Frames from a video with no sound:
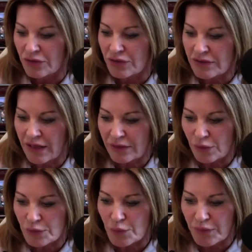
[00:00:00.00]
Just like
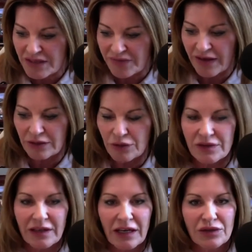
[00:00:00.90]
those risk
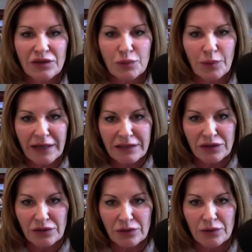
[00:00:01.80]
factors that I just read
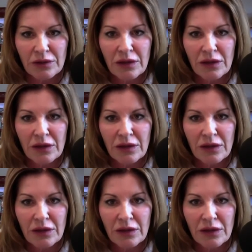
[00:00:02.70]
to you,